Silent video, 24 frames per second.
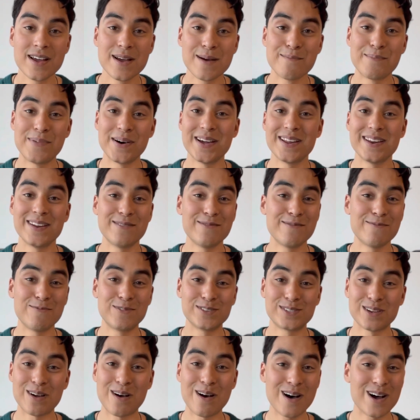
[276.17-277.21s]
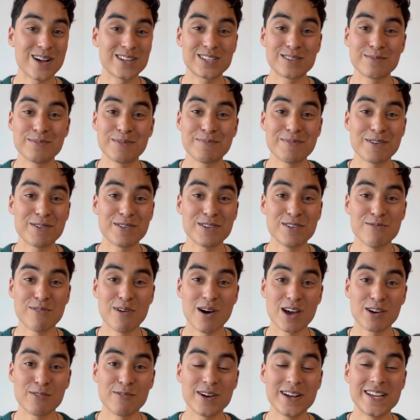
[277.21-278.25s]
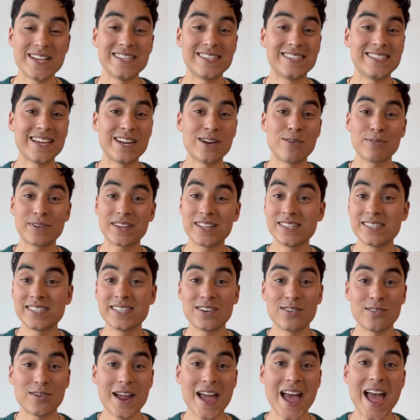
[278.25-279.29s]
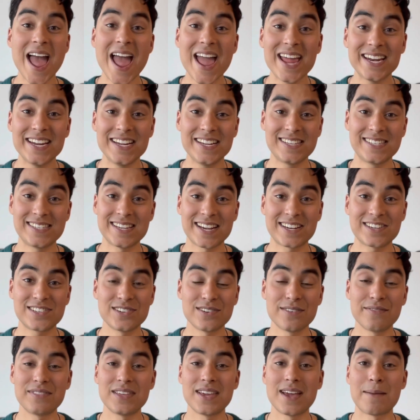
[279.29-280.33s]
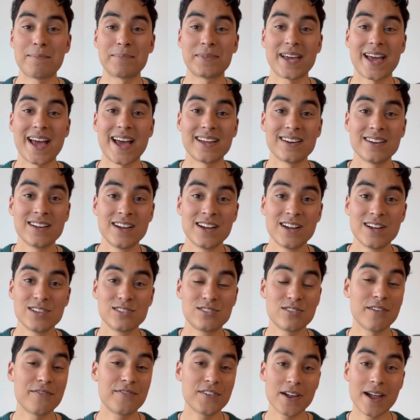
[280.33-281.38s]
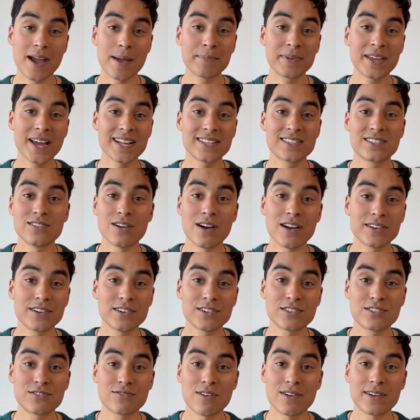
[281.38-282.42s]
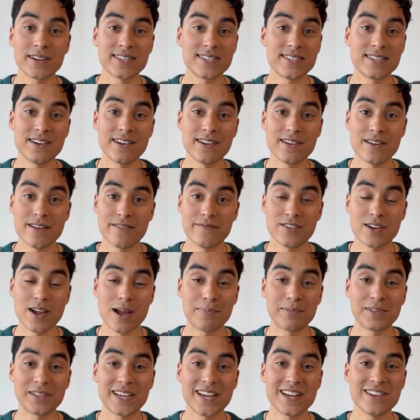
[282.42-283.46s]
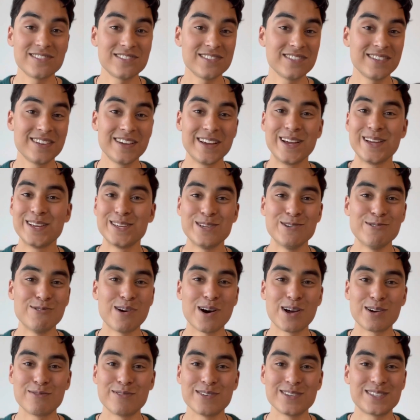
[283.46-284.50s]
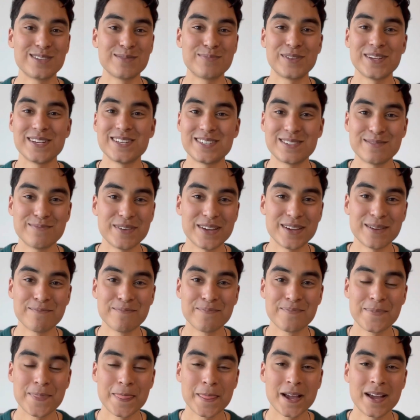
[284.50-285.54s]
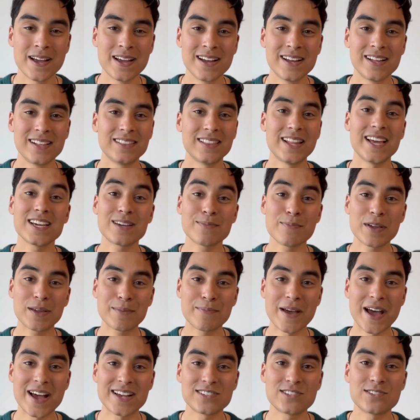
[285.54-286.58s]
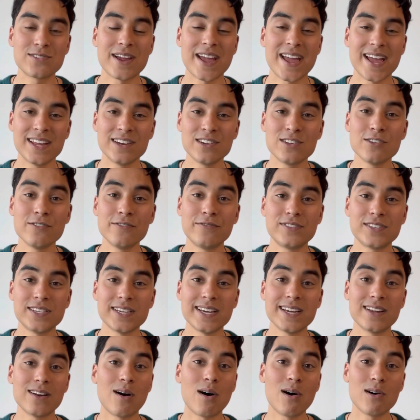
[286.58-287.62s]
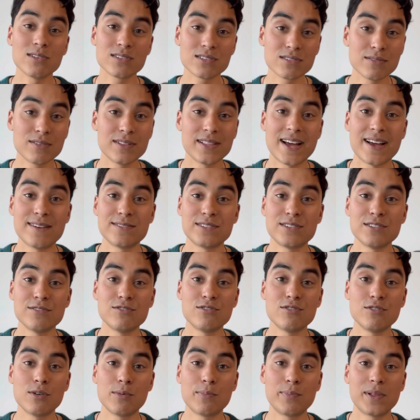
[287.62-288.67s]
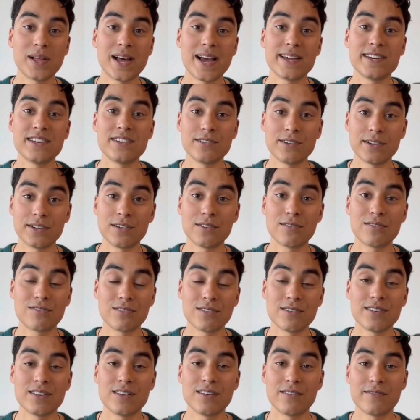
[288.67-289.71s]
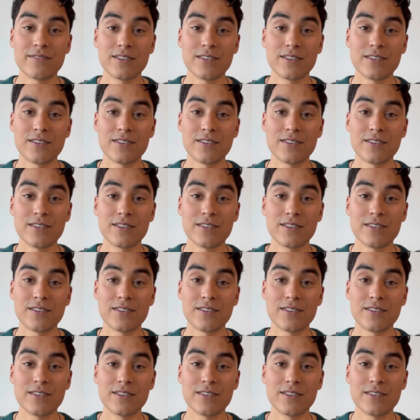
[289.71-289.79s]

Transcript: but what's awesome about uOttawa is they don't consider any section of the MCAT. So if your MCAT's not your strongest area of your application, uOttawa is the place to be. Like McMaster and UofT, it also allows you to apply during your third year of